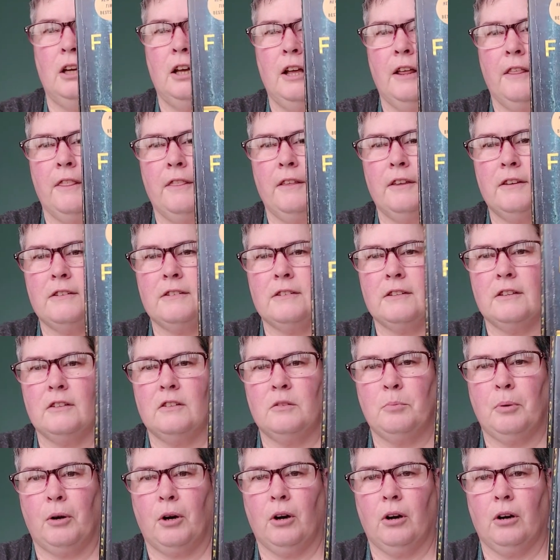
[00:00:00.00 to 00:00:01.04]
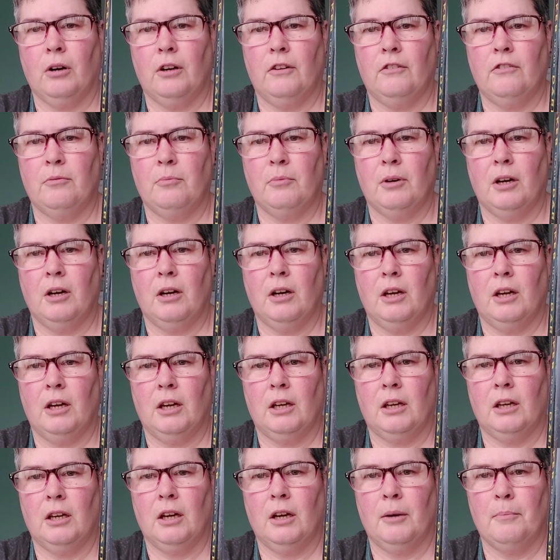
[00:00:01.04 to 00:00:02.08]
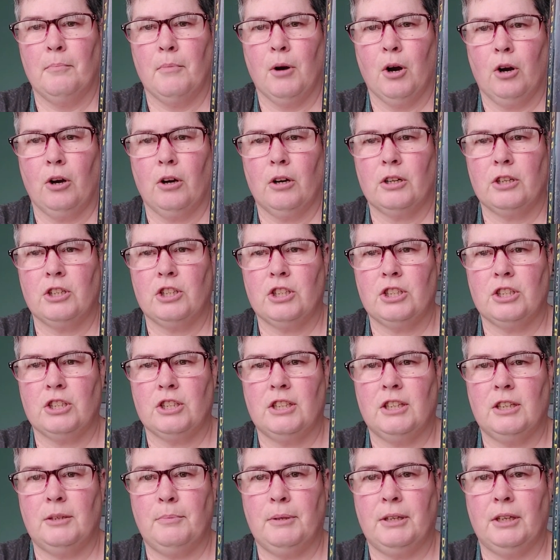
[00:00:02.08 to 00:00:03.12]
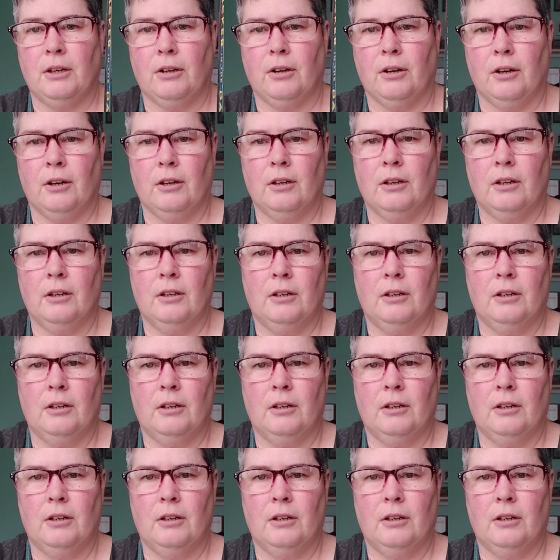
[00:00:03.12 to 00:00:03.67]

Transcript: This is part of my March TBR.